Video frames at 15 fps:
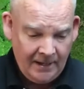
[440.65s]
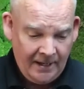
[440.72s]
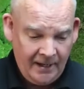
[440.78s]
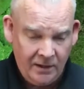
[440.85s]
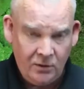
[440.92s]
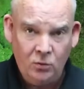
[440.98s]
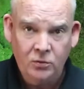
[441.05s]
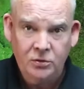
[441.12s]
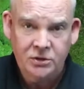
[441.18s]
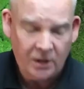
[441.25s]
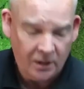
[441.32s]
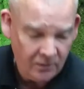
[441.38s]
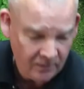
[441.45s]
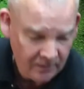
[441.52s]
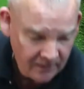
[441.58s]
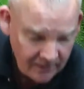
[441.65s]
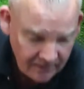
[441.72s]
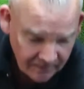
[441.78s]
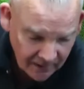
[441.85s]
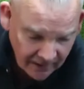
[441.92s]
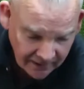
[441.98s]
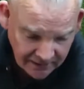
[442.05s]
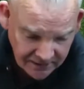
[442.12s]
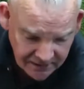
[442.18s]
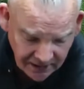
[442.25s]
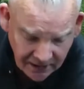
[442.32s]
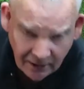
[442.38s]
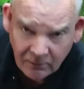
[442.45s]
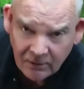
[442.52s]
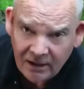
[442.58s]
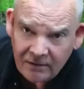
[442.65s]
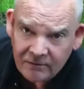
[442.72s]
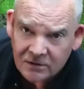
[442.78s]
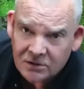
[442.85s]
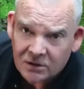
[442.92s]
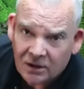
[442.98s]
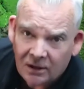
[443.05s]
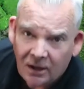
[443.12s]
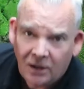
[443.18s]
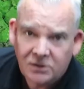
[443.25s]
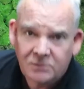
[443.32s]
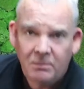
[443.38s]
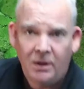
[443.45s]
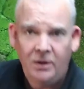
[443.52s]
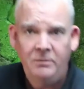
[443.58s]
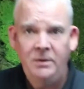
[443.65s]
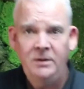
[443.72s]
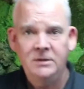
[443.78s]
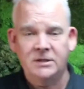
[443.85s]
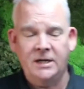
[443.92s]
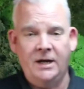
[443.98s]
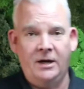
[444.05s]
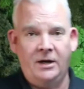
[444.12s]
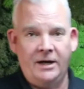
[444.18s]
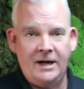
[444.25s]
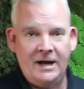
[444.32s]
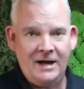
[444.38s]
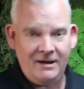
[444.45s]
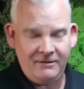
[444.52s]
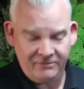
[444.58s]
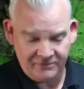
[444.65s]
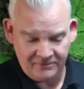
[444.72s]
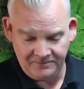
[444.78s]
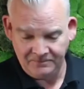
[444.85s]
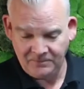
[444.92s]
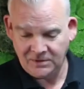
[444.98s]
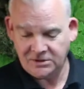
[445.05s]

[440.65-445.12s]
And also, I said I would leave it to the last moment, and I have.